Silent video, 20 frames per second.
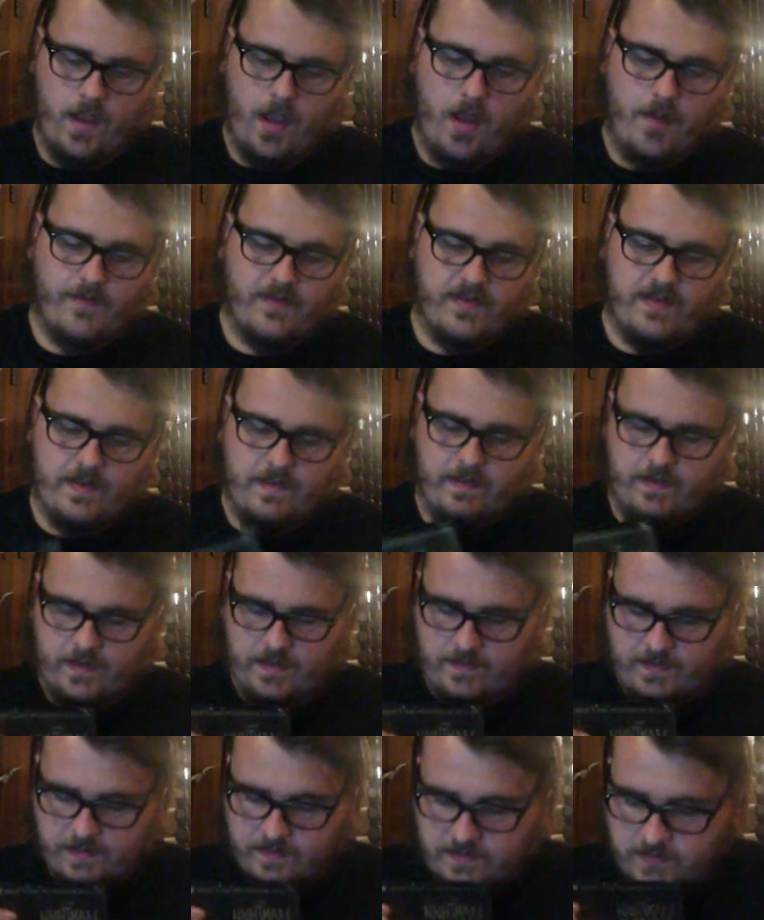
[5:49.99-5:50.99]
Obviously,
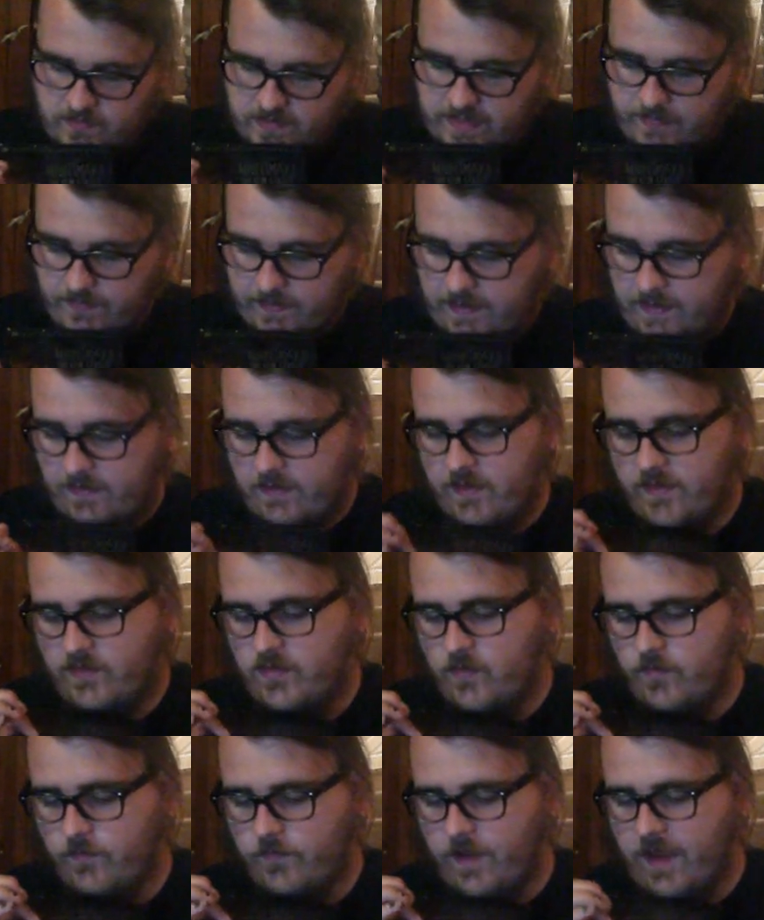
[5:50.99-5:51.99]
the
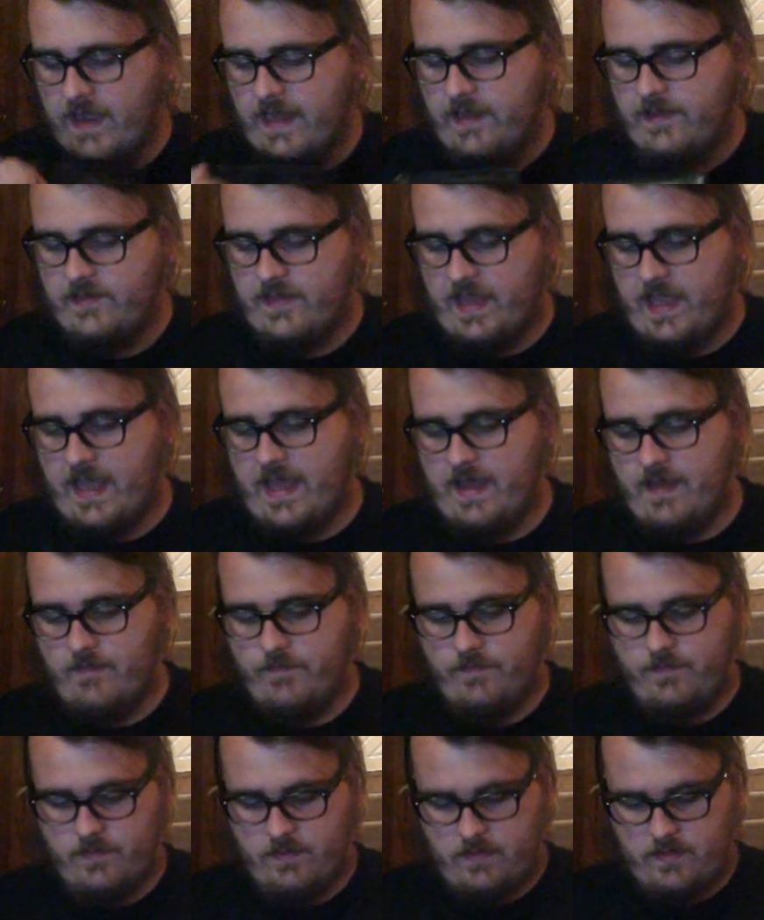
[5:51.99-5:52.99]
two Freddys they
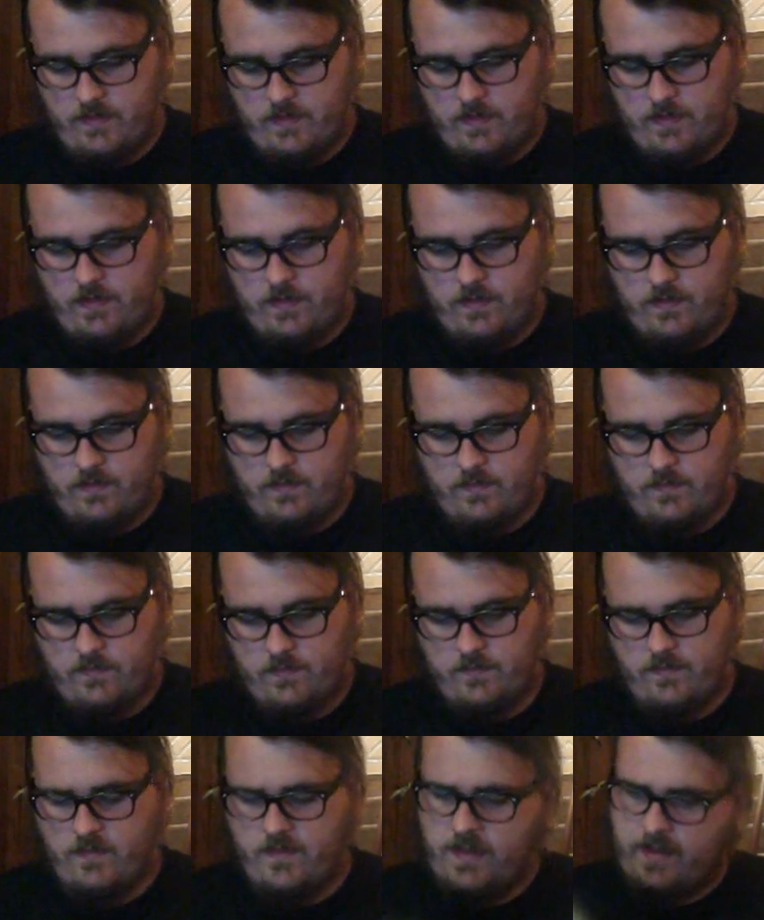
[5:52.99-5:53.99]
have,
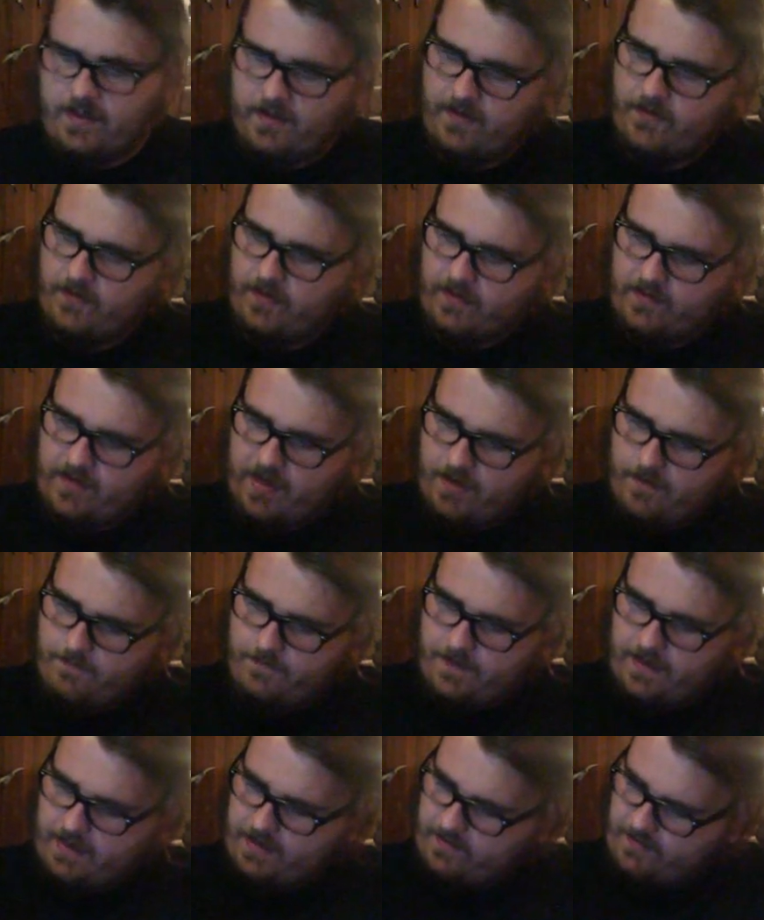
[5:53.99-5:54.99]
it's kind
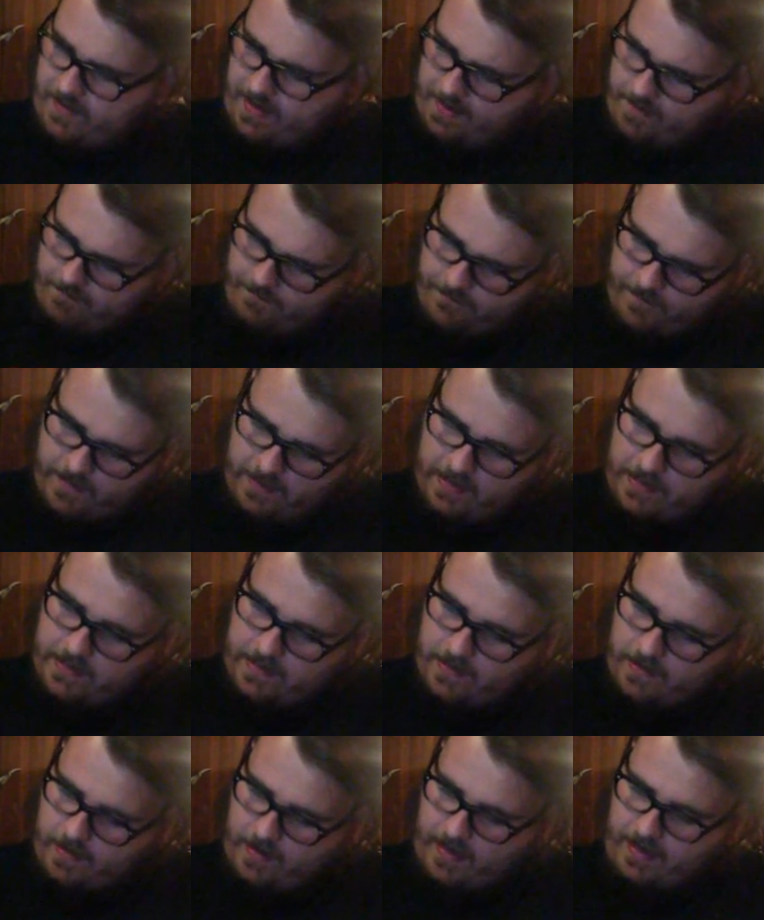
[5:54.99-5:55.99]
of funny because they have Freddy
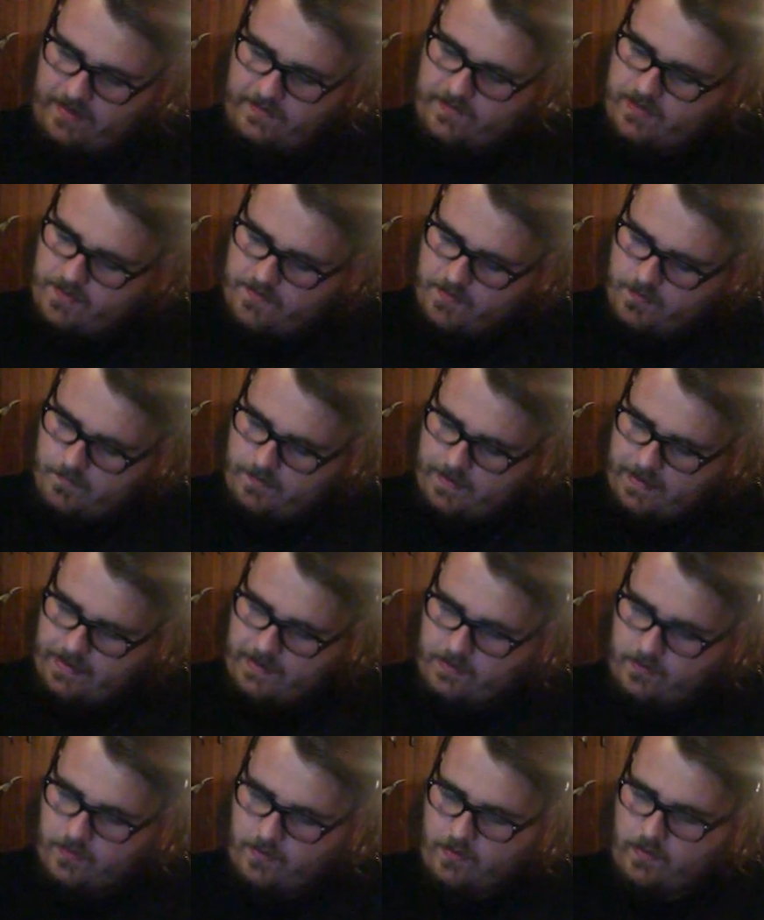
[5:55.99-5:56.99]
here, and he's got the
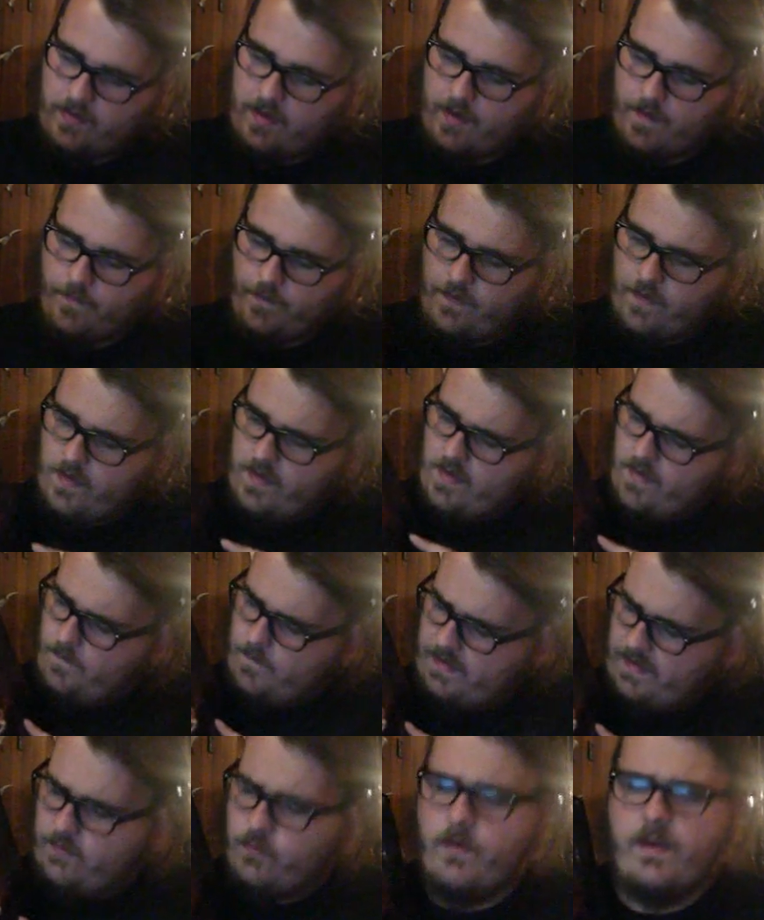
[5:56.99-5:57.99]
regular glove,
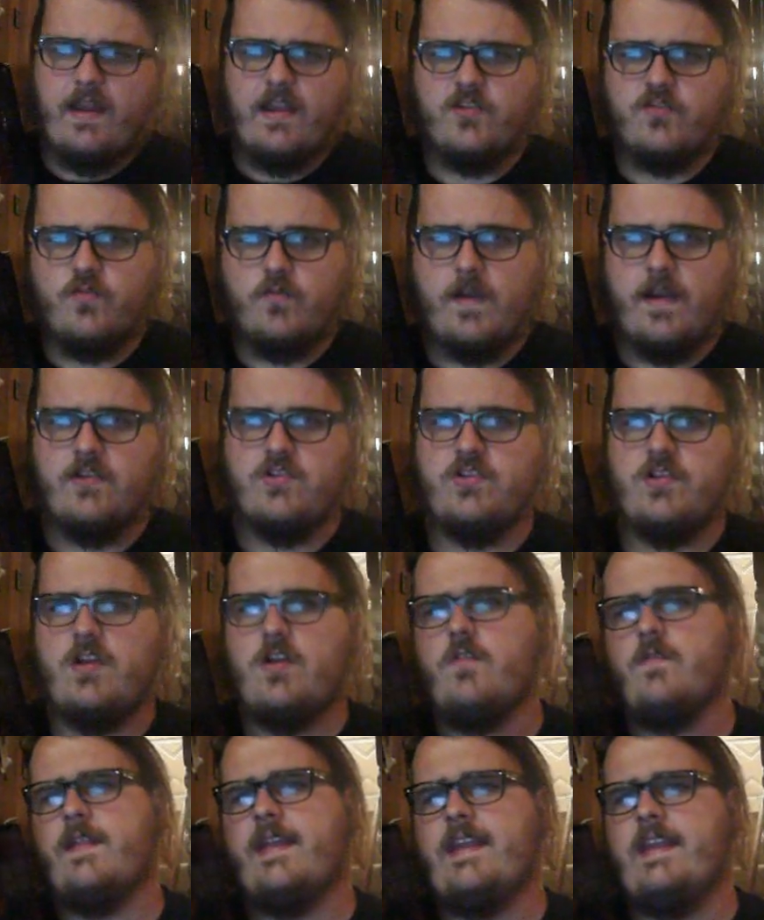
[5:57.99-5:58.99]
but he's wearing a trench
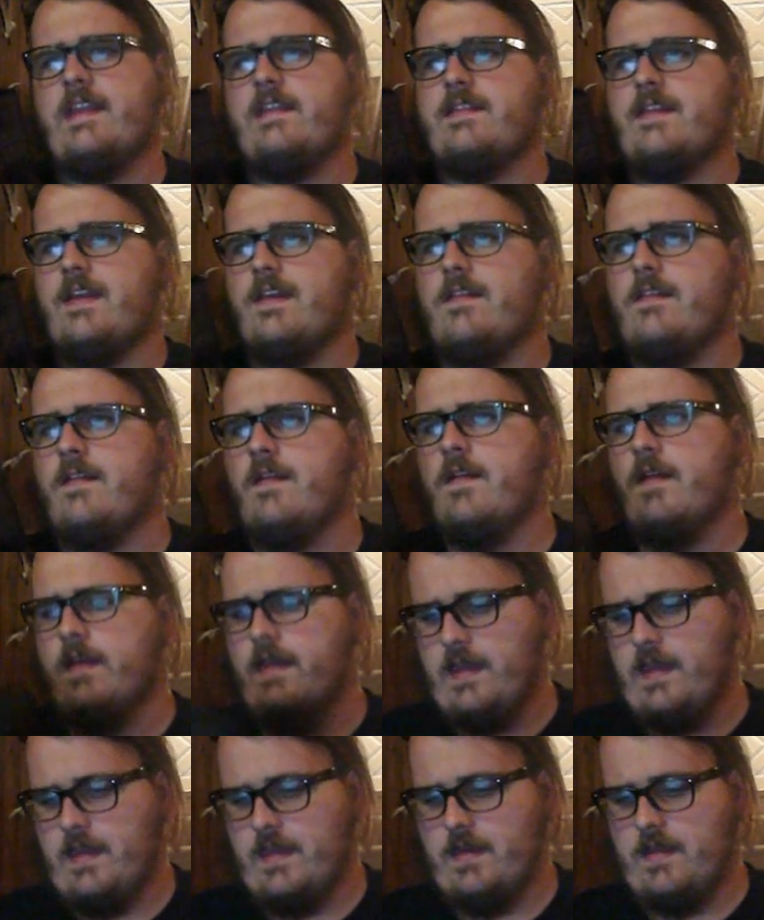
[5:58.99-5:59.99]
coat like he did
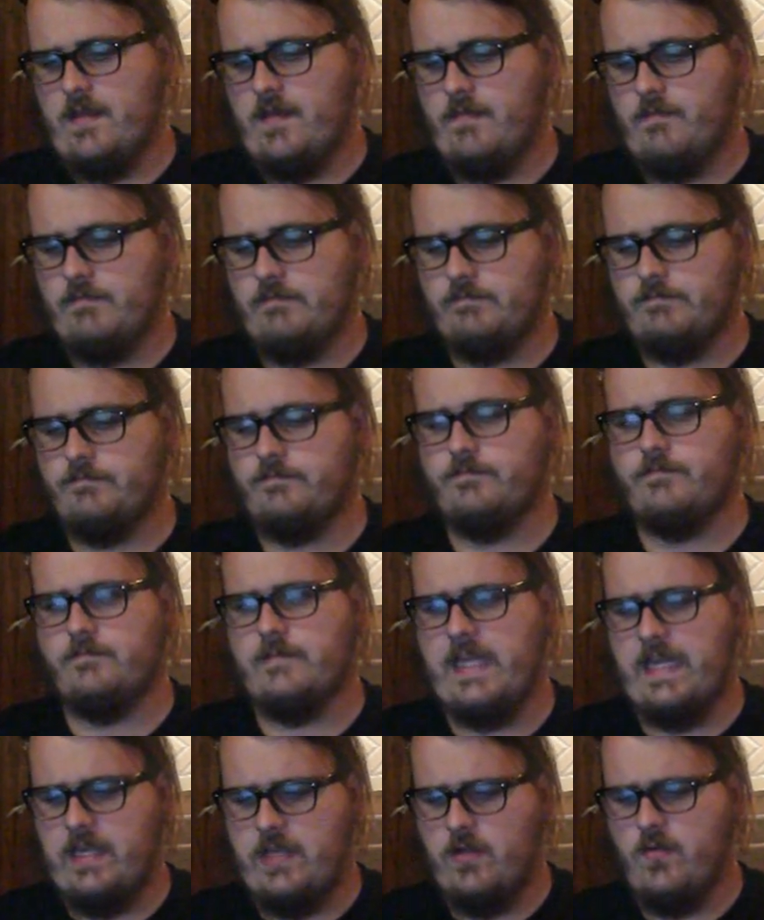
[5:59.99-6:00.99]

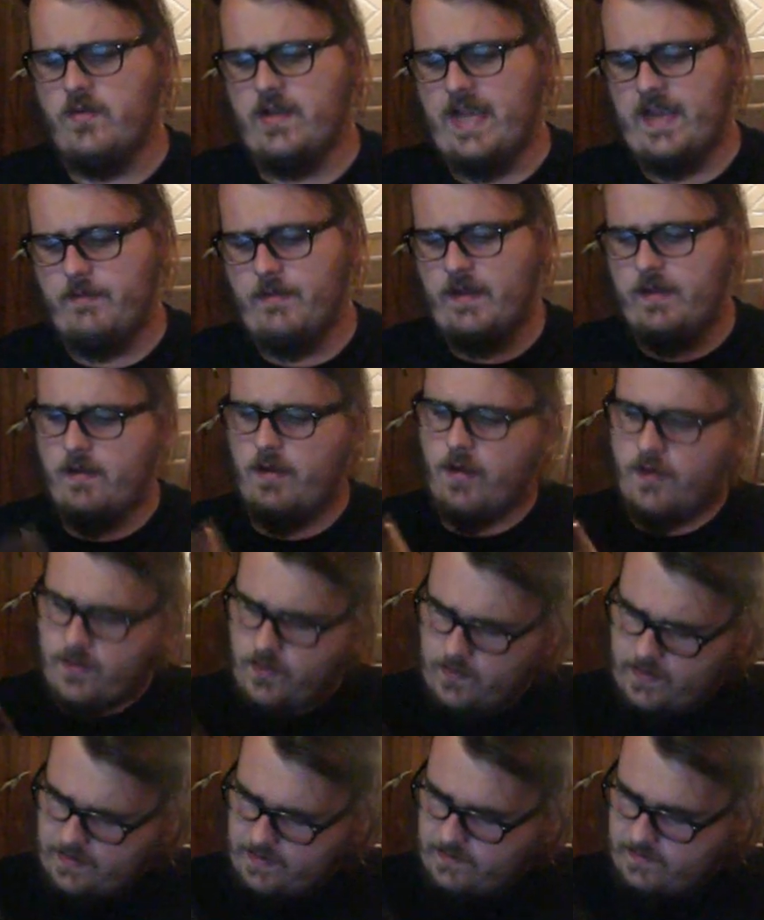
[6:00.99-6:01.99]
in New Nightmare.
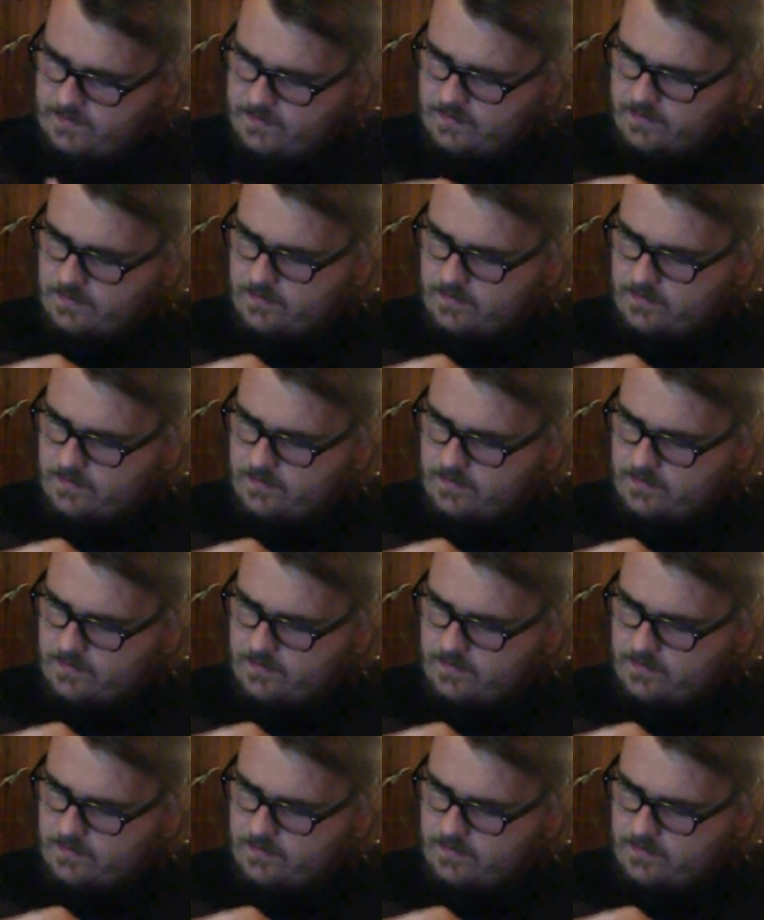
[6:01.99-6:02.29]
Although he